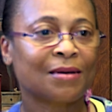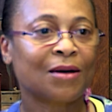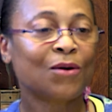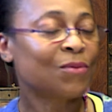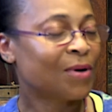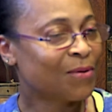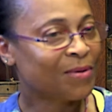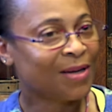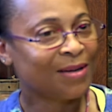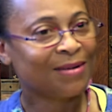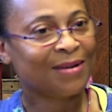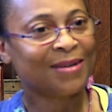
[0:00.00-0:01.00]
Oh, my okay.
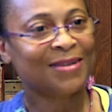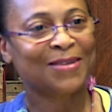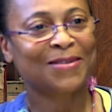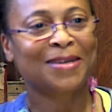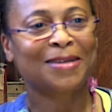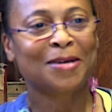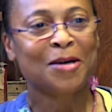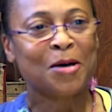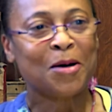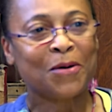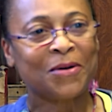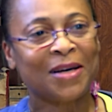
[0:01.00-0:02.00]
roots. I didn't know that.
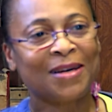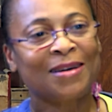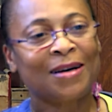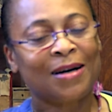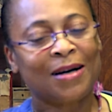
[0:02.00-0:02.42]
Okay.